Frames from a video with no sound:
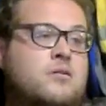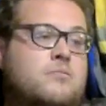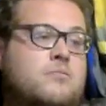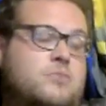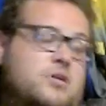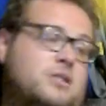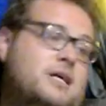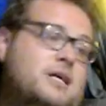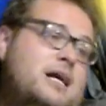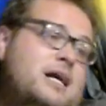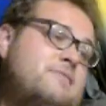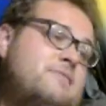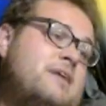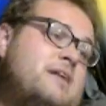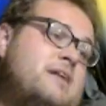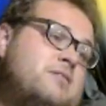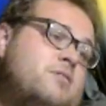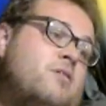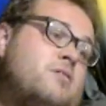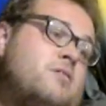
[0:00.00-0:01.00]
But a lot of
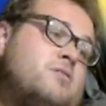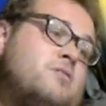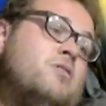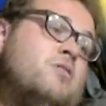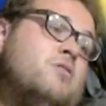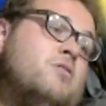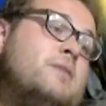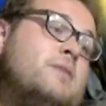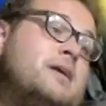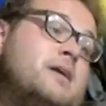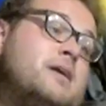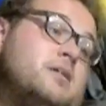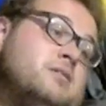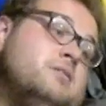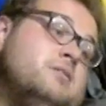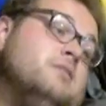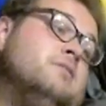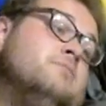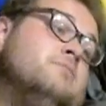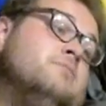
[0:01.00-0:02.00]
that's also because
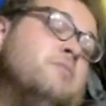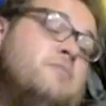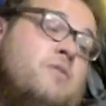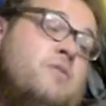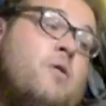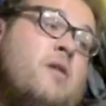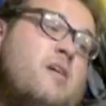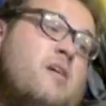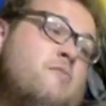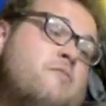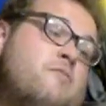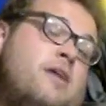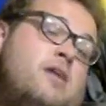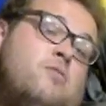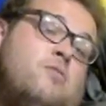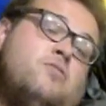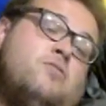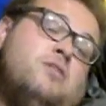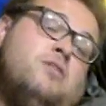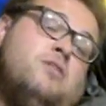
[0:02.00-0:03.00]
of pavilion
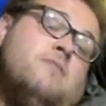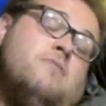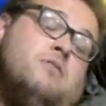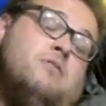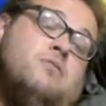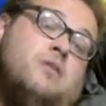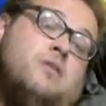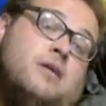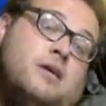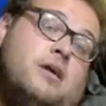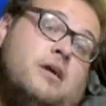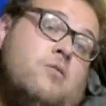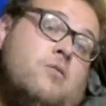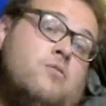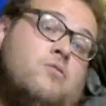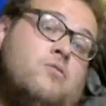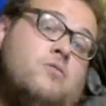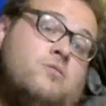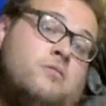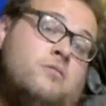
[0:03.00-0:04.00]
rentals and everything
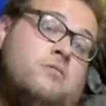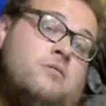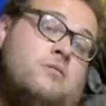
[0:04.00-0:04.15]
else.